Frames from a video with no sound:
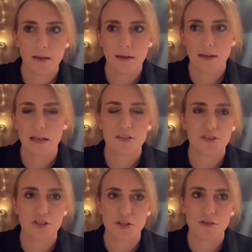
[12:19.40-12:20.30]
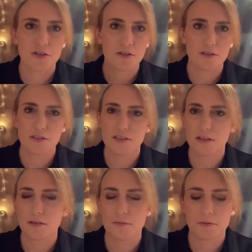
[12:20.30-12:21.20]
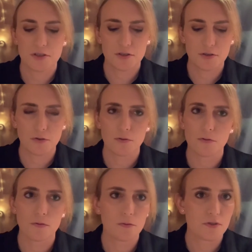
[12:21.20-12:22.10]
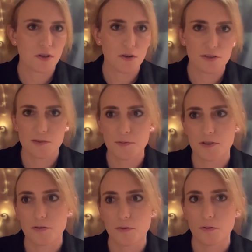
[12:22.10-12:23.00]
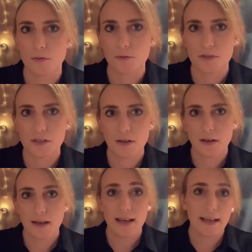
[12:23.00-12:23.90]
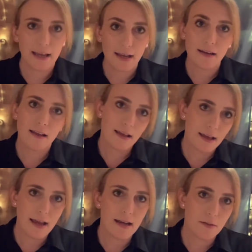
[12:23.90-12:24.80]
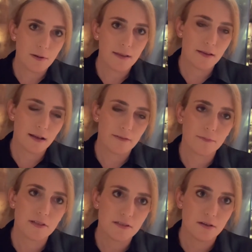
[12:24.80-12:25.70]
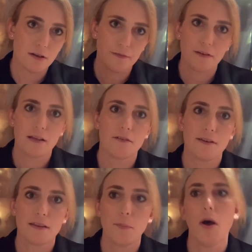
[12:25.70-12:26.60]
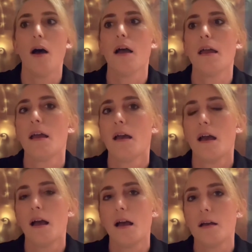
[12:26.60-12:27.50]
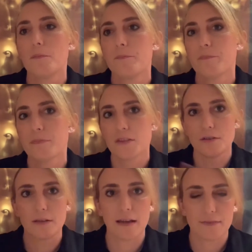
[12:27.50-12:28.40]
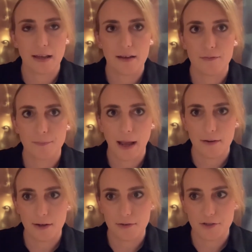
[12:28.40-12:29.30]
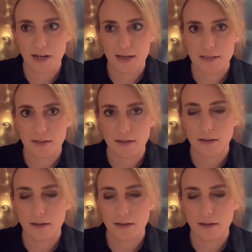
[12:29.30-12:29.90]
institutions, so schools, hospitals, again, anywhere the government's got a finger in the pie, you have to have background checks done.